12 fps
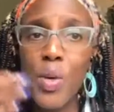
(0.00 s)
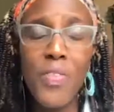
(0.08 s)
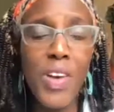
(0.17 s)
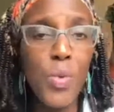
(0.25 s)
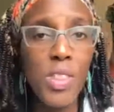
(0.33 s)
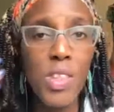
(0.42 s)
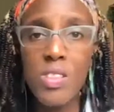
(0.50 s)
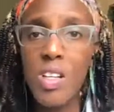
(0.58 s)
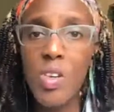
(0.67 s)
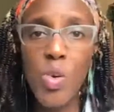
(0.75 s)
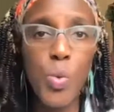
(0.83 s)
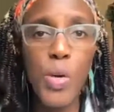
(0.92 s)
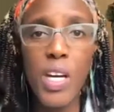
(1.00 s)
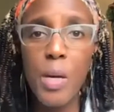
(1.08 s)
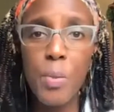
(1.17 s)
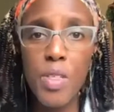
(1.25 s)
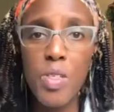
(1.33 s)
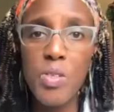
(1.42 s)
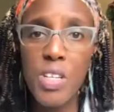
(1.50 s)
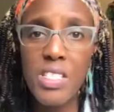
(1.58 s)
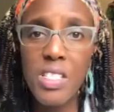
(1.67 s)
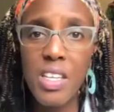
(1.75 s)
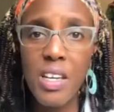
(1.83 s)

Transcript: even without a loan, we were able to raise